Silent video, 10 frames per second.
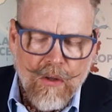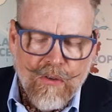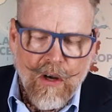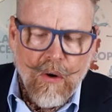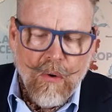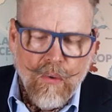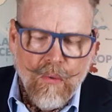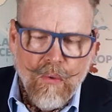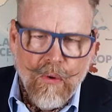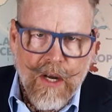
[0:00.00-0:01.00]
So,
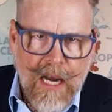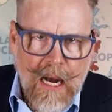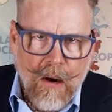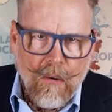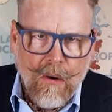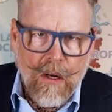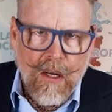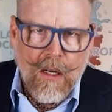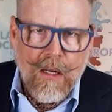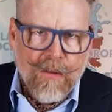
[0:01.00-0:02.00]
now,
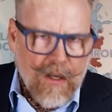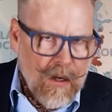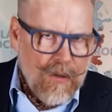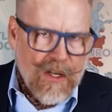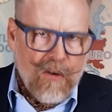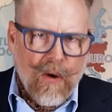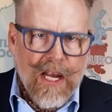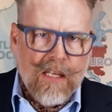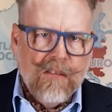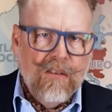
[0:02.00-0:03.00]
in the closing
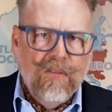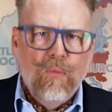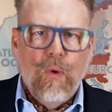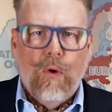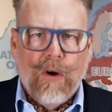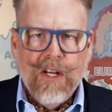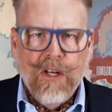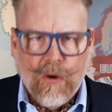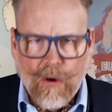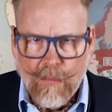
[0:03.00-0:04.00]
weeks of the war in
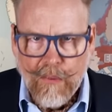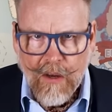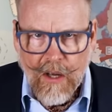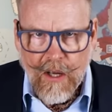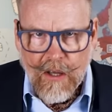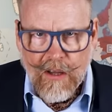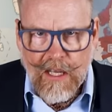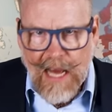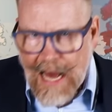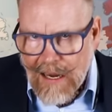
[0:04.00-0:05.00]
Europe,
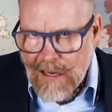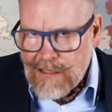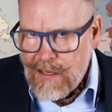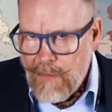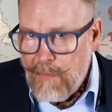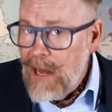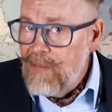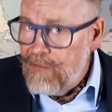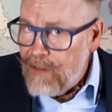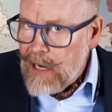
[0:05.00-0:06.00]
the Allies may
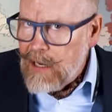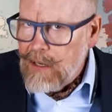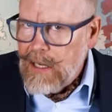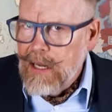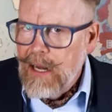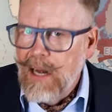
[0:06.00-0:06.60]
finally